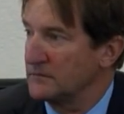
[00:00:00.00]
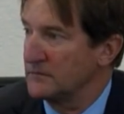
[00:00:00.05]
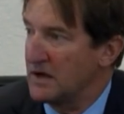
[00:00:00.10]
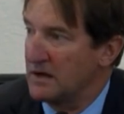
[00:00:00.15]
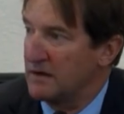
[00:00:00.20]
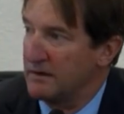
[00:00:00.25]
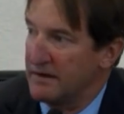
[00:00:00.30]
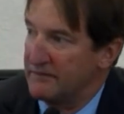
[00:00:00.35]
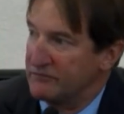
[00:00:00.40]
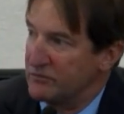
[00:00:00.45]

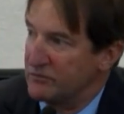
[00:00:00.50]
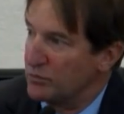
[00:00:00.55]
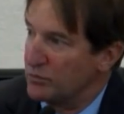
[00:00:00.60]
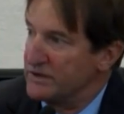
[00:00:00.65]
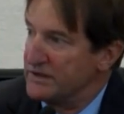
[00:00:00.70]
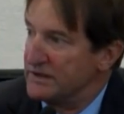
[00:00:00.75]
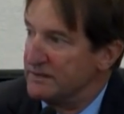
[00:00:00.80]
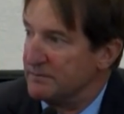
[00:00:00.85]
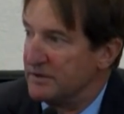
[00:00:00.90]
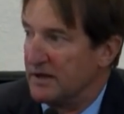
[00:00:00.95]
I'll have to
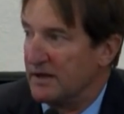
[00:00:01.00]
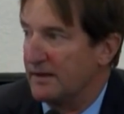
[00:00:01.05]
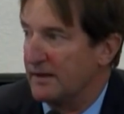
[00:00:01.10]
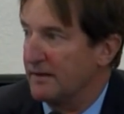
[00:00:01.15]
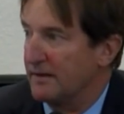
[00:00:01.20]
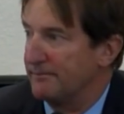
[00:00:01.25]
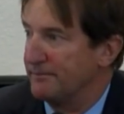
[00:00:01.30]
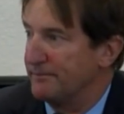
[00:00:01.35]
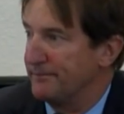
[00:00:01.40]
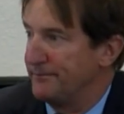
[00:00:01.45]
read it, but
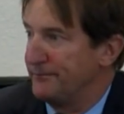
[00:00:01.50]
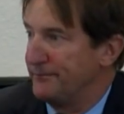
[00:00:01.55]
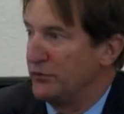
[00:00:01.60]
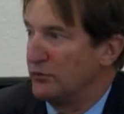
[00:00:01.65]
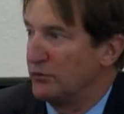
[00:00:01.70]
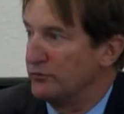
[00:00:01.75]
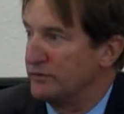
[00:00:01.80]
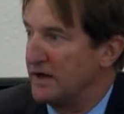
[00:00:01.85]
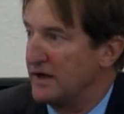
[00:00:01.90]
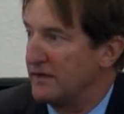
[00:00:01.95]
I, I
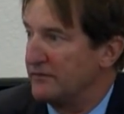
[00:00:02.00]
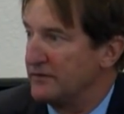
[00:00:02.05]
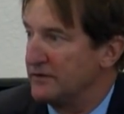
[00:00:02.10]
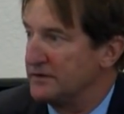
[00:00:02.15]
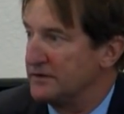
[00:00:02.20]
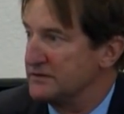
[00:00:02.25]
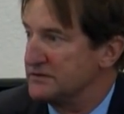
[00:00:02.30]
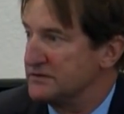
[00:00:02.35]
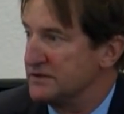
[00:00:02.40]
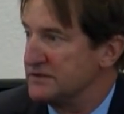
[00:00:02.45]
don't doubt that
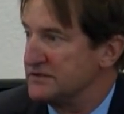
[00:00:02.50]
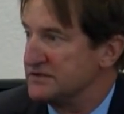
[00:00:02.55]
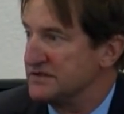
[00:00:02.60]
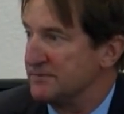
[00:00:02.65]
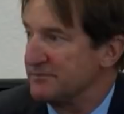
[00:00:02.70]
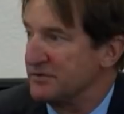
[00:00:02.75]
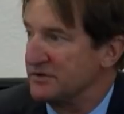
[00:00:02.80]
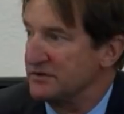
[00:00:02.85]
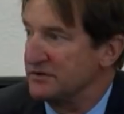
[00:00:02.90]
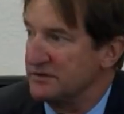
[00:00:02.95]
it said
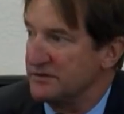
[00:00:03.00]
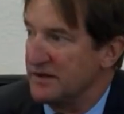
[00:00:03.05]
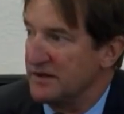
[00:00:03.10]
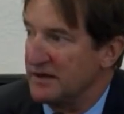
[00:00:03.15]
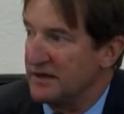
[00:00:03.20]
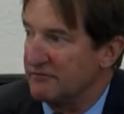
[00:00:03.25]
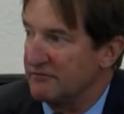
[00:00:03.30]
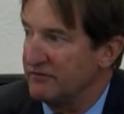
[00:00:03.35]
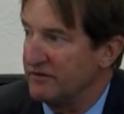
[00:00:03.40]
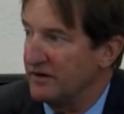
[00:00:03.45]
something to
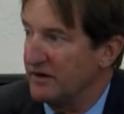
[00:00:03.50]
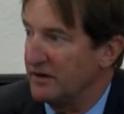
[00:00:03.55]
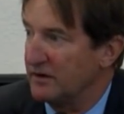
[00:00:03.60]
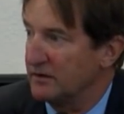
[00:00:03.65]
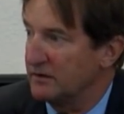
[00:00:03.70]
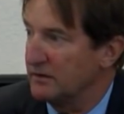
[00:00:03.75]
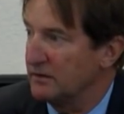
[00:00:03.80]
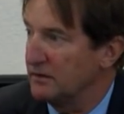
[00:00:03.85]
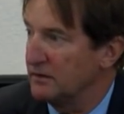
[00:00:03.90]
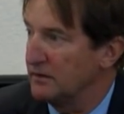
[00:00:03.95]
that
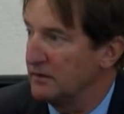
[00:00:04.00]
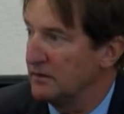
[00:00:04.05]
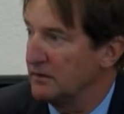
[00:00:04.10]
effect.